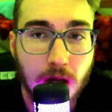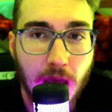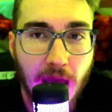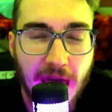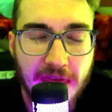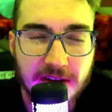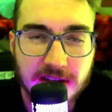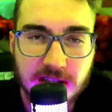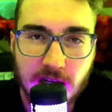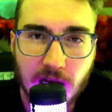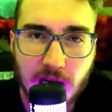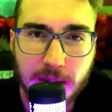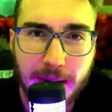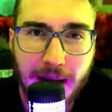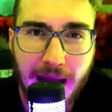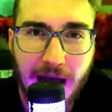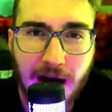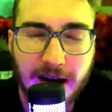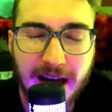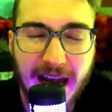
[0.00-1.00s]
and then talk
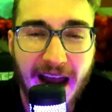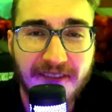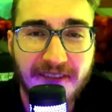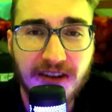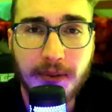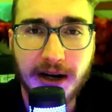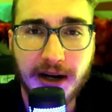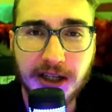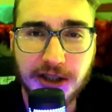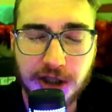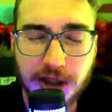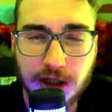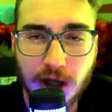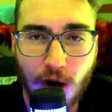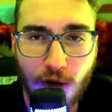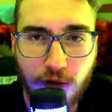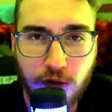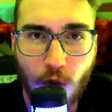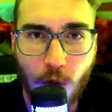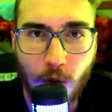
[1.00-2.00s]
about how everybody should go
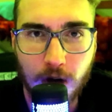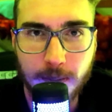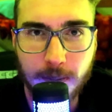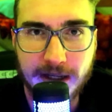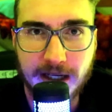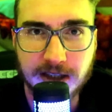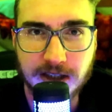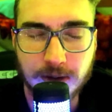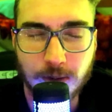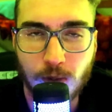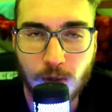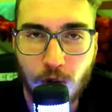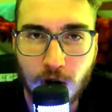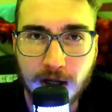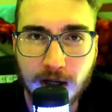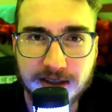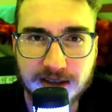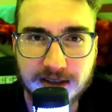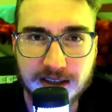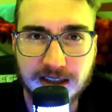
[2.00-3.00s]
for it because it
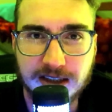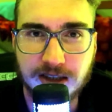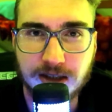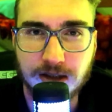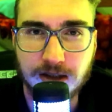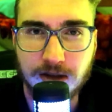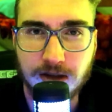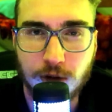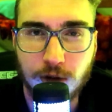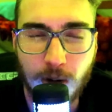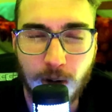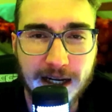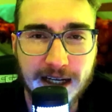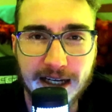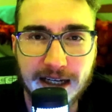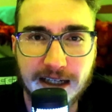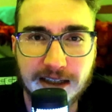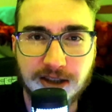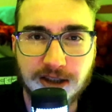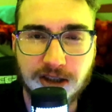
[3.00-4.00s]
works and it's great
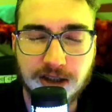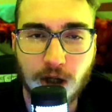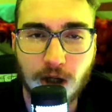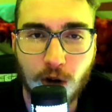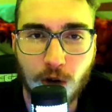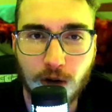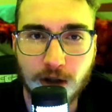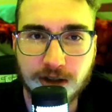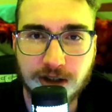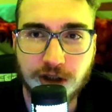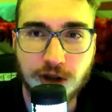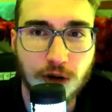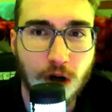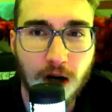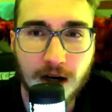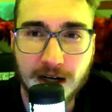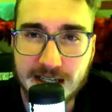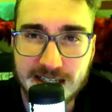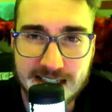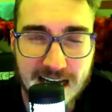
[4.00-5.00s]
and it's still as
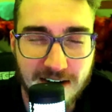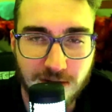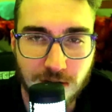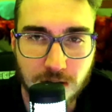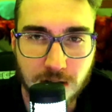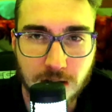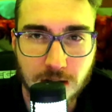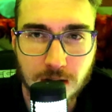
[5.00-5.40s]
strong as ever.